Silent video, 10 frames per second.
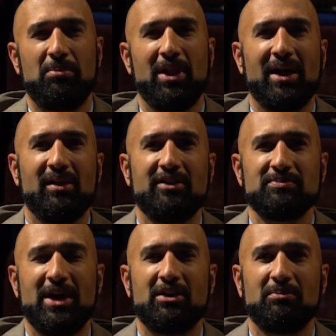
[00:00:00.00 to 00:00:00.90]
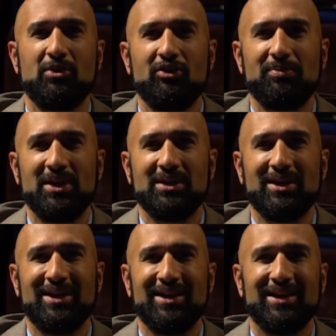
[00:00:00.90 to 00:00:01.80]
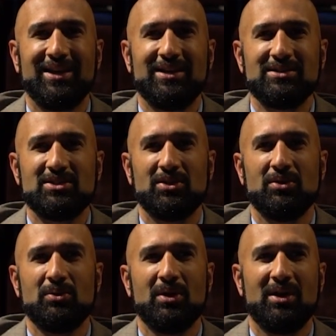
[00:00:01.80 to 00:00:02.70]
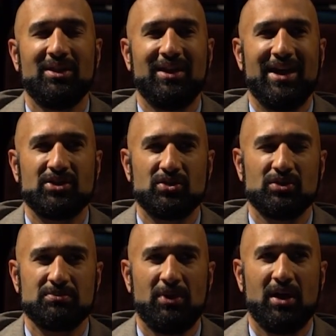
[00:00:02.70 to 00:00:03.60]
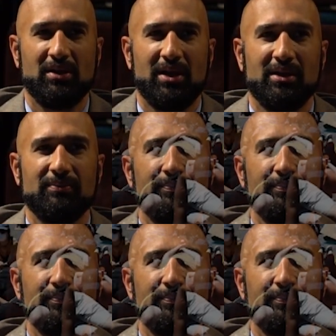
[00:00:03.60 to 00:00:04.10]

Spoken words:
the Black Lives Matter movement into the national spotlight.